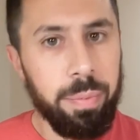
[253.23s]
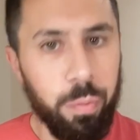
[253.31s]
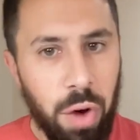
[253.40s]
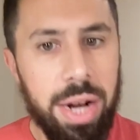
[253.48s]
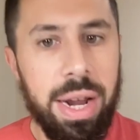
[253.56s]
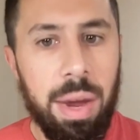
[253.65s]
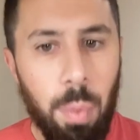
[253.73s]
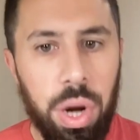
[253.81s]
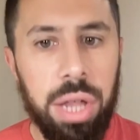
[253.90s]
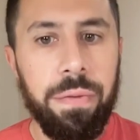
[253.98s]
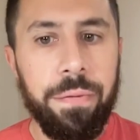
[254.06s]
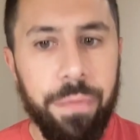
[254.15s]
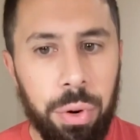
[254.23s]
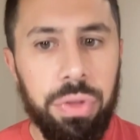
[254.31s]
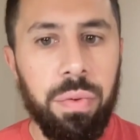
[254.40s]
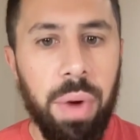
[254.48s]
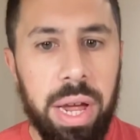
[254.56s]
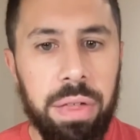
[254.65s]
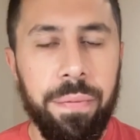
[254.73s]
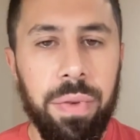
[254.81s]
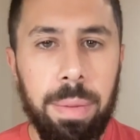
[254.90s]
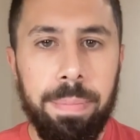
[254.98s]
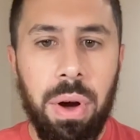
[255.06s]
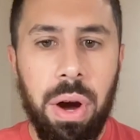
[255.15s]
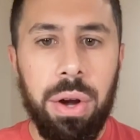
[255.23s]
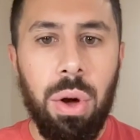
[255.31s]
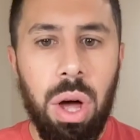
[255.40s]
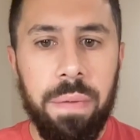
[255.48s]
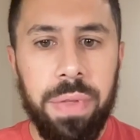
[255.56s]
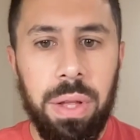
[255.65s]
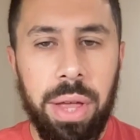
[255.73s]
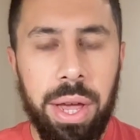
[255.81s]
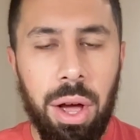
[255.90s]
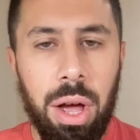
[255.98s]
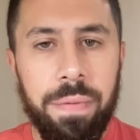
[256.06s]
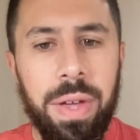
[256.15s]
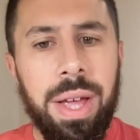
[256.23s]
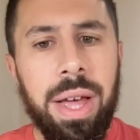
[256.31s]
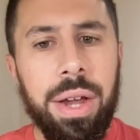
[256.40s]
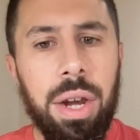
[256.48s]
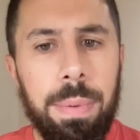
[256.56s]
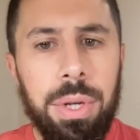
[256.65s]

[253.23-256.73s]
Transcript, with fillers: Red Knight won his first race for the barn off the layoff. And